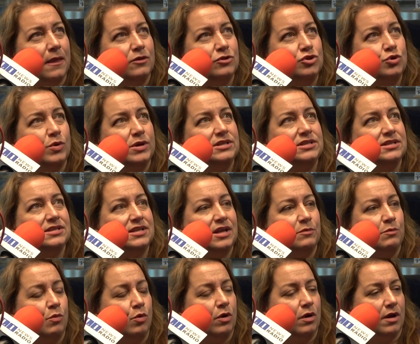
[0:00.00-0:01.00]
choices
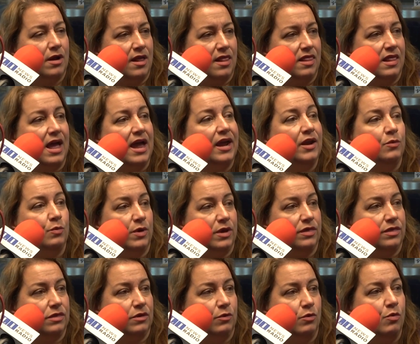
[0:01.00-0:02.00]
that more align
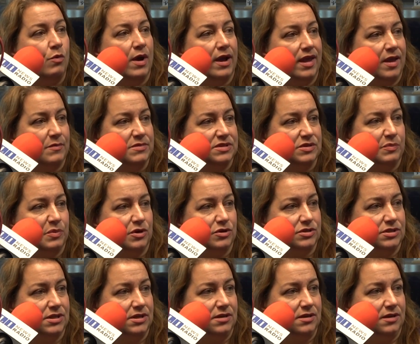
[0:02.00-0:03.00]
with who I am as a
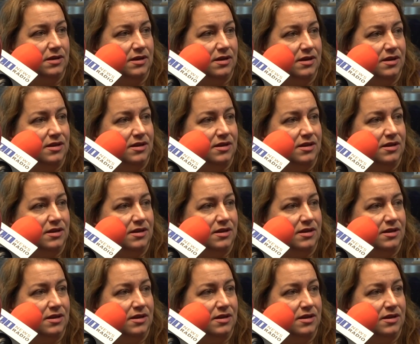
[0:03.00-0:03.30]
person.